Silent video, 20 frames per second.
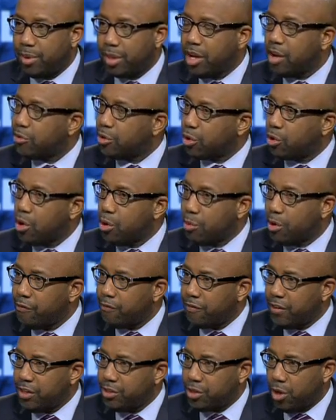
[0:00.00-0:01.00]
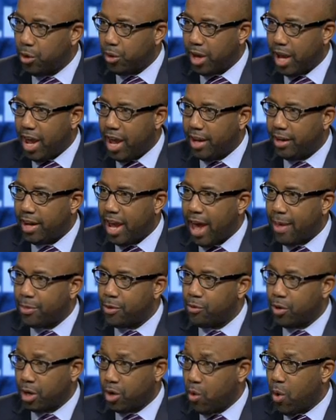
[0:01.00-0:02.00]
but Governor Cuomo vetoed it at
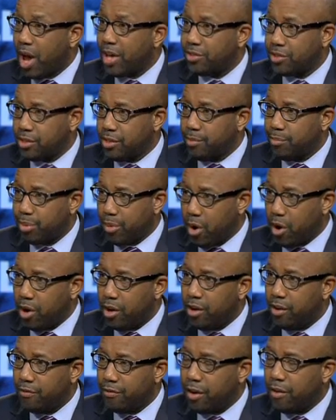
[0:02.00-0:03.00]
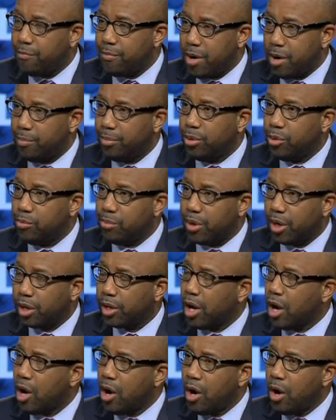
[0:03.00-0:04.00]
the request in part of Mayor Bloomberg.
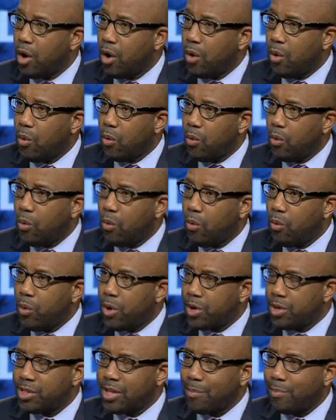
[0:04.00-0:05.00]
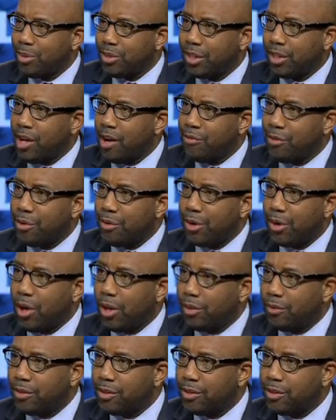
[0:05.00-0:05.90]
Where does that put the governor in all of